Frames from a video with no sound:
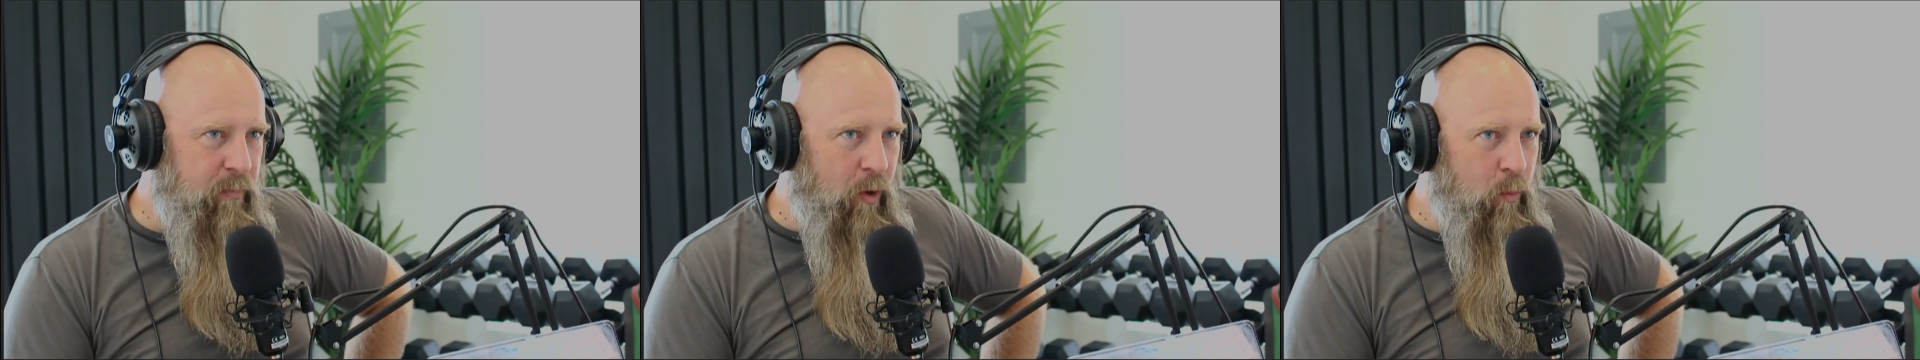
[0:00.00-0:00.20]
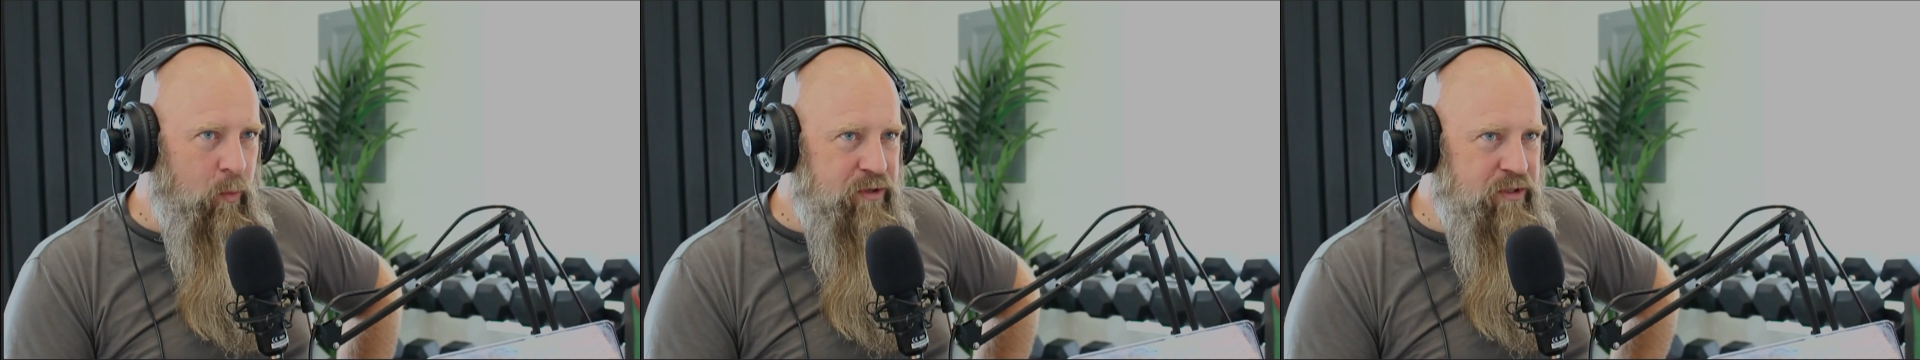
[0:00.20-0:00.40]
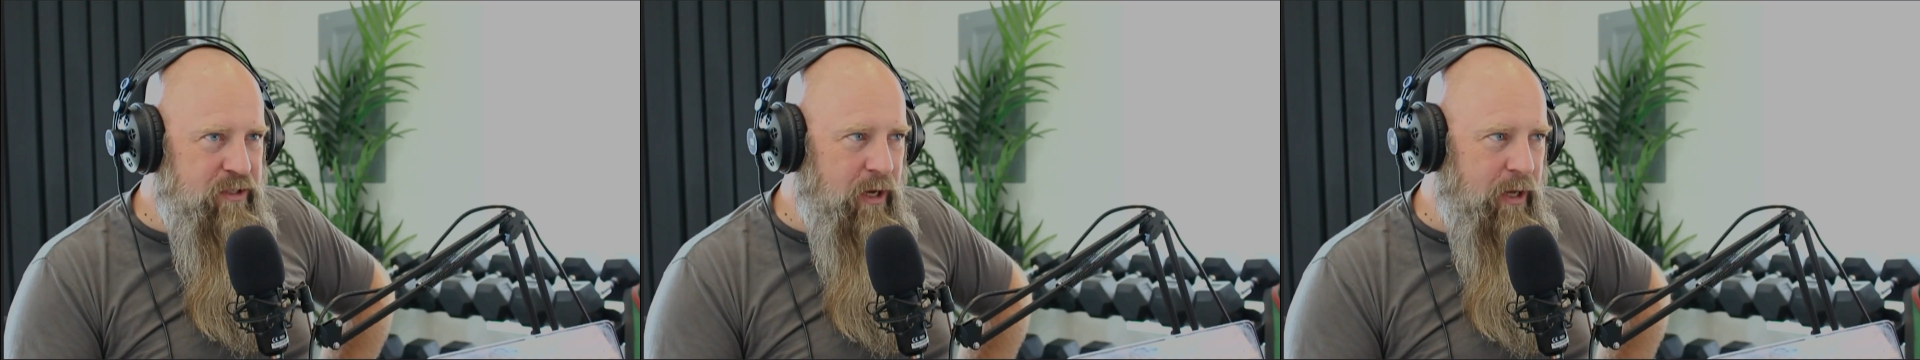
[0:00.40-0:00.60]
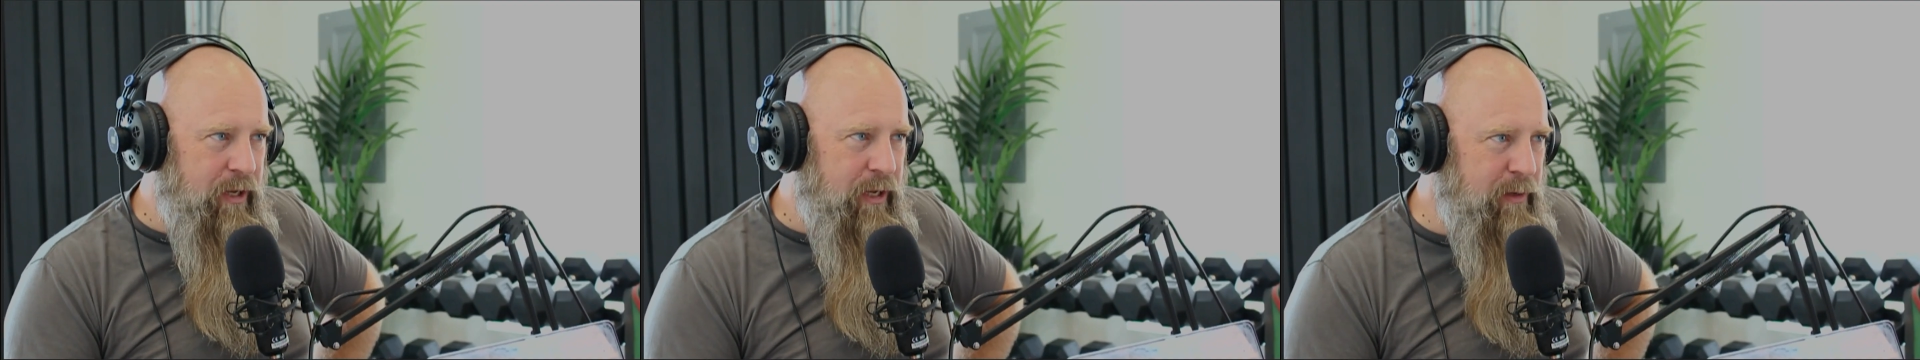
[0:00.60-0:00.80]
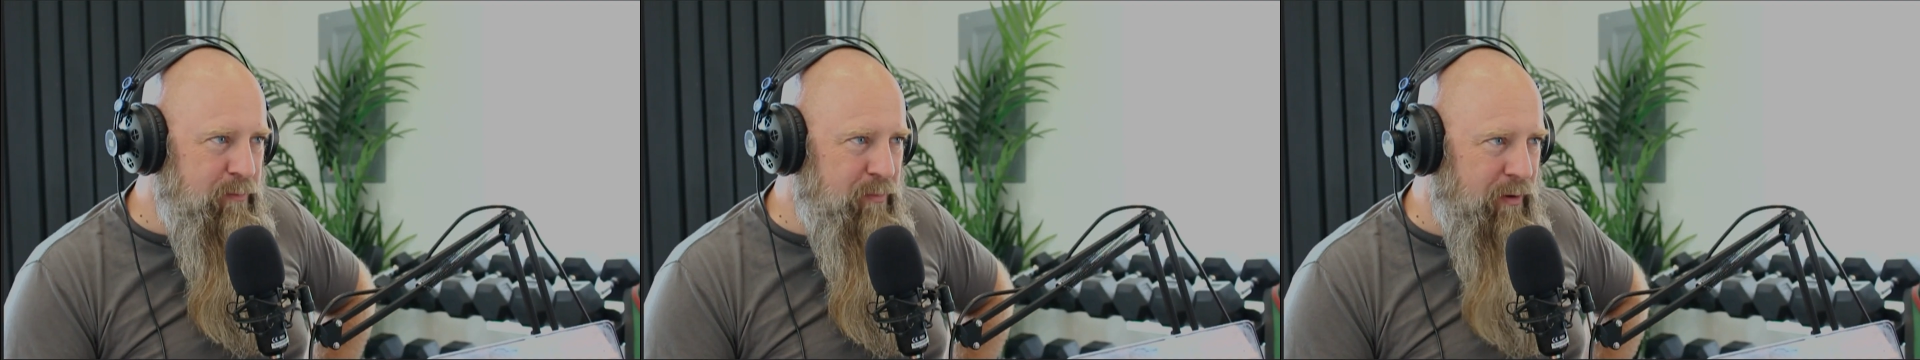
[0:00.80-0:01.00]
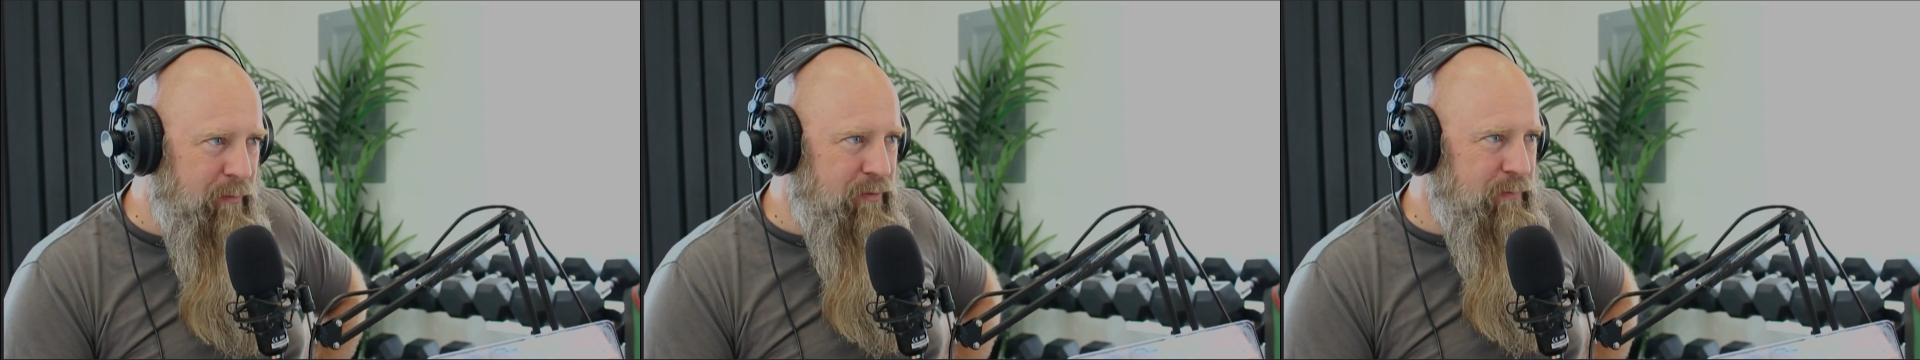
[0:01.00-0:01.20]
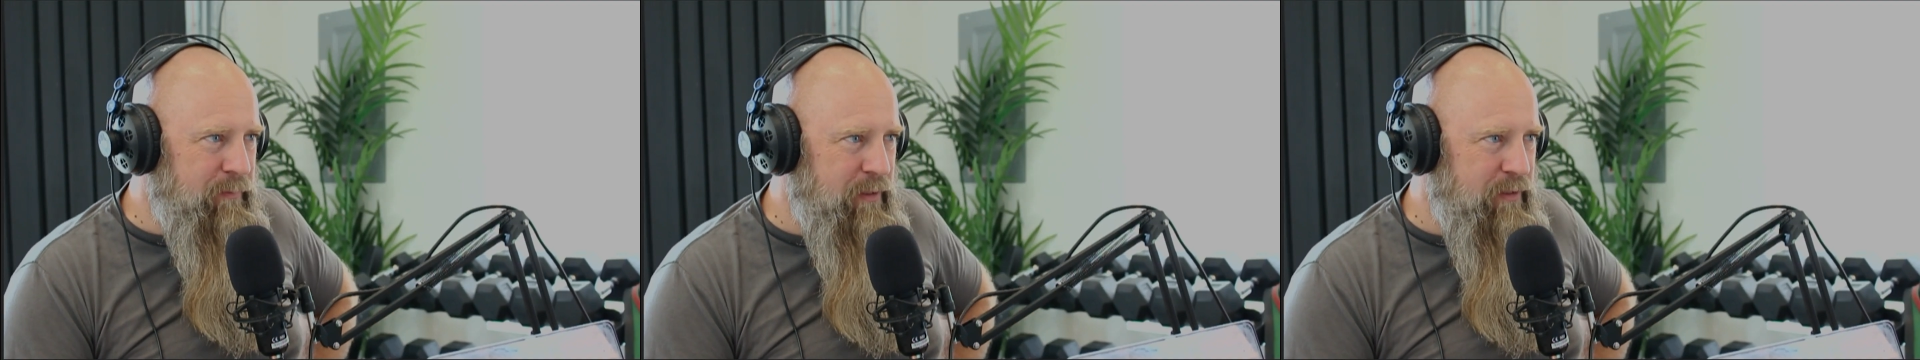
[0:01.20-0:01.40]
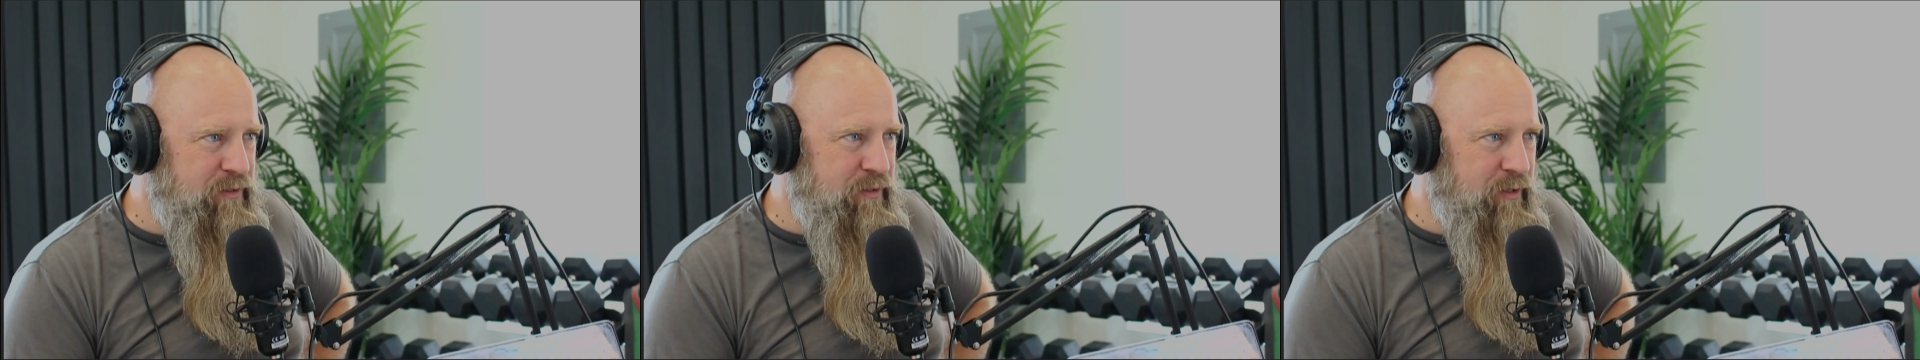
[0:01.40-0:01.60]
we just got a heat pump
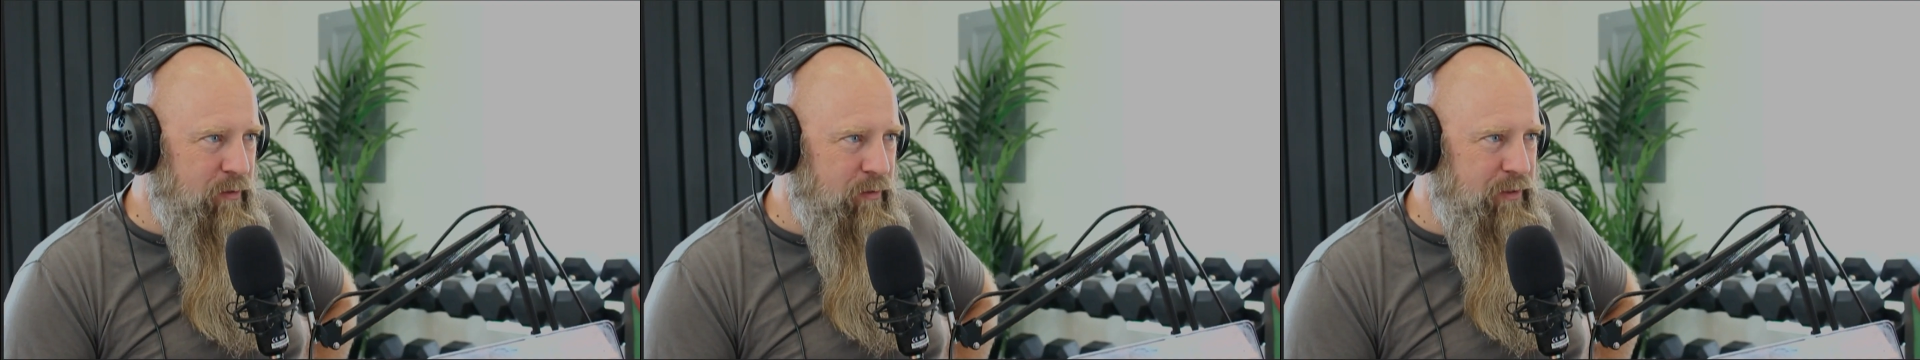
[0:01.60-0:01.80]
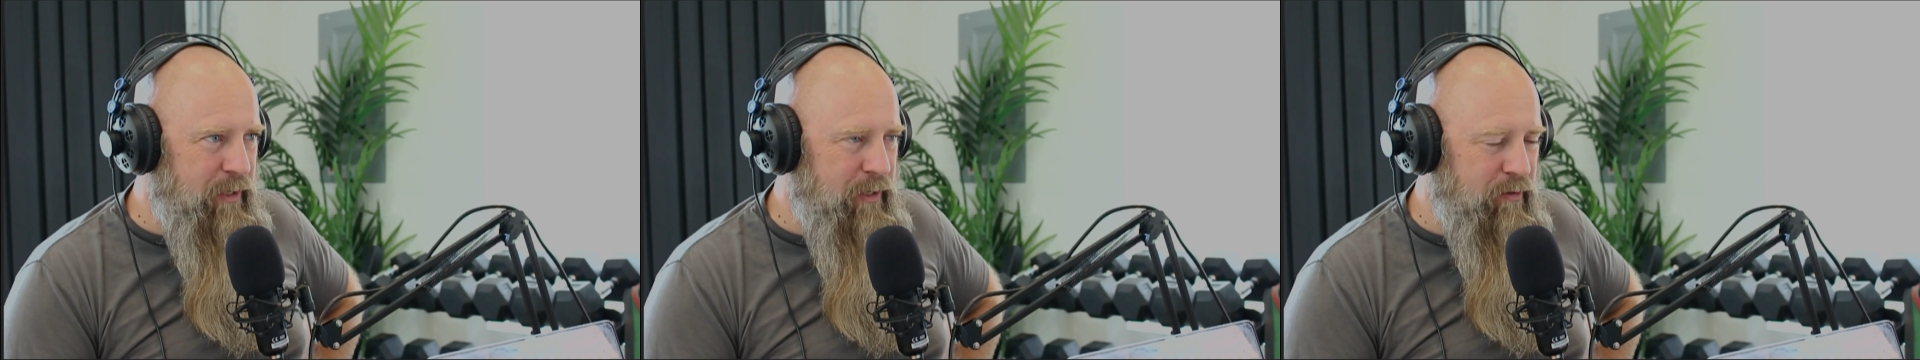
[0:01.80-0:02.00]
installed at